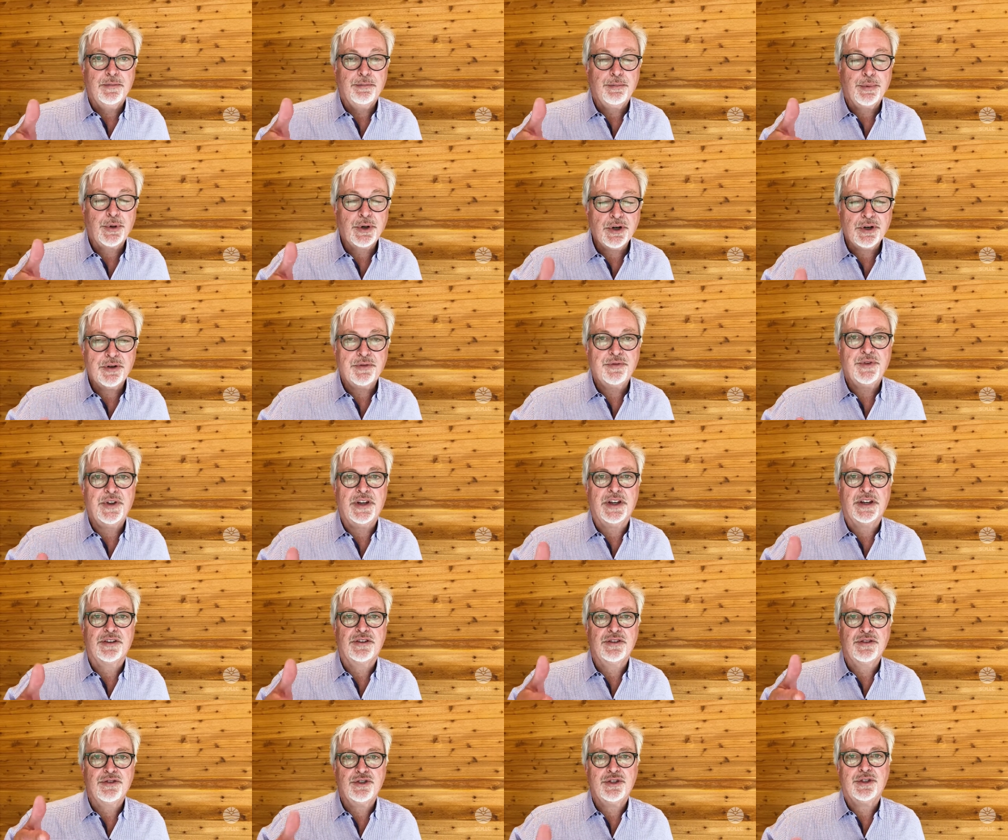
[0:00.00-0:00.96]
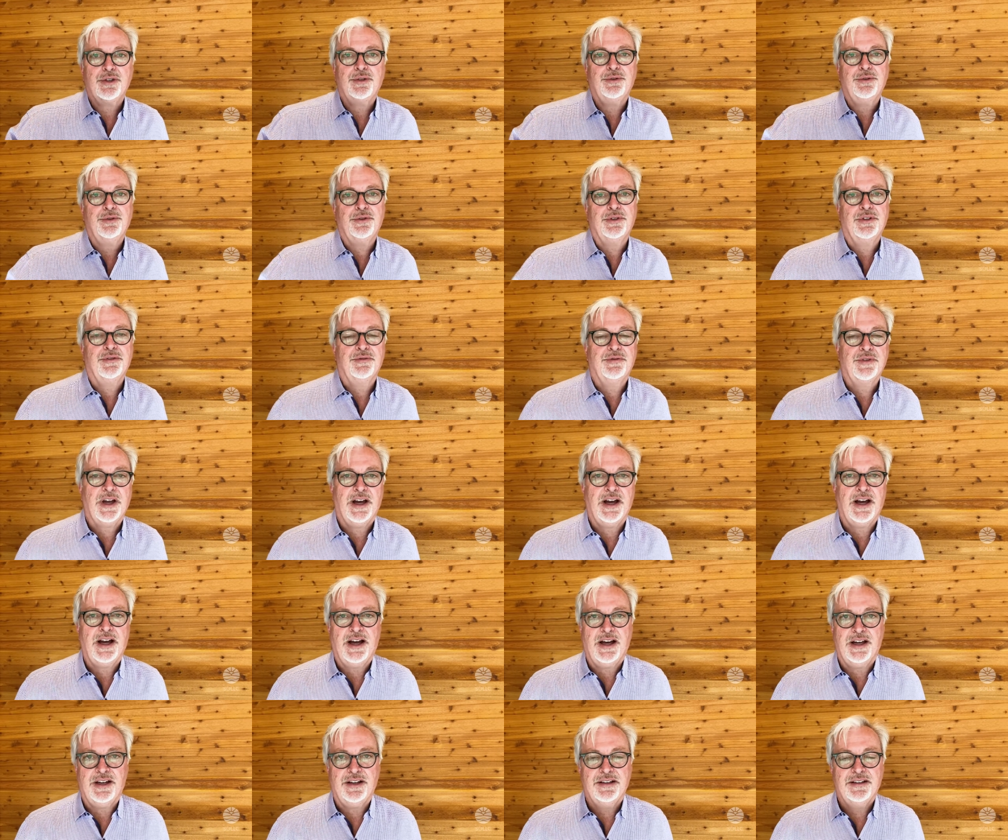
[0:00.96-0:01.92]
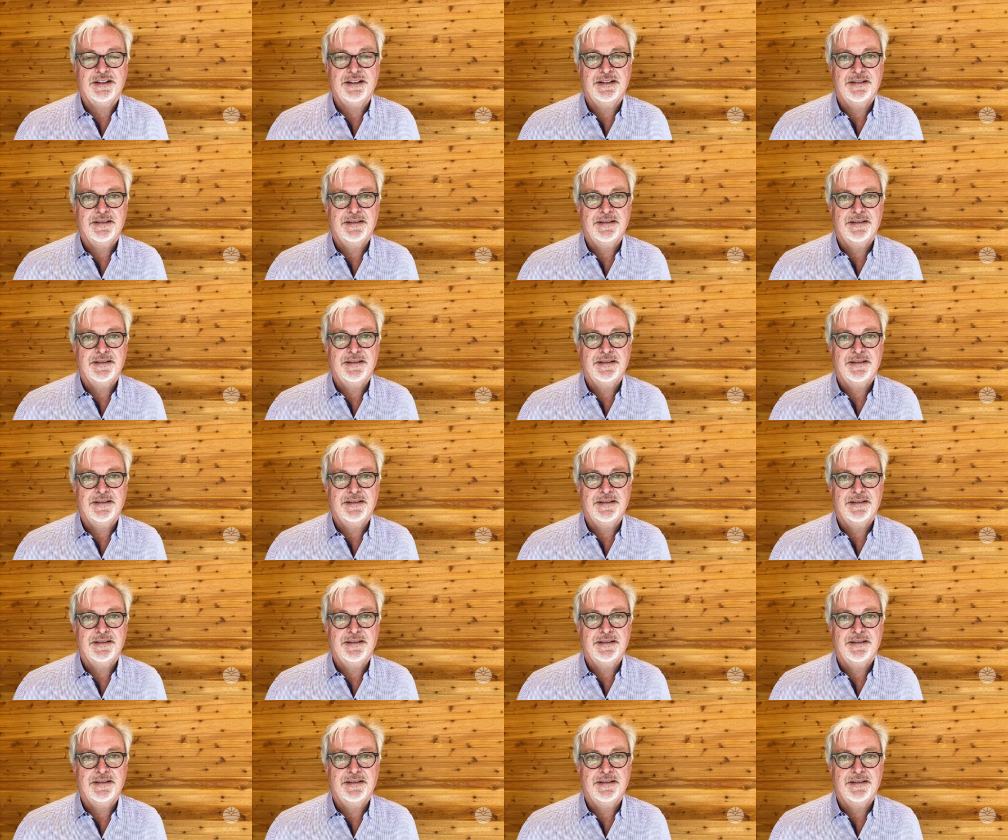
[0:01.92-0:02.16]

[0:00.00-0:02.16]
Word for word: perfect children of God.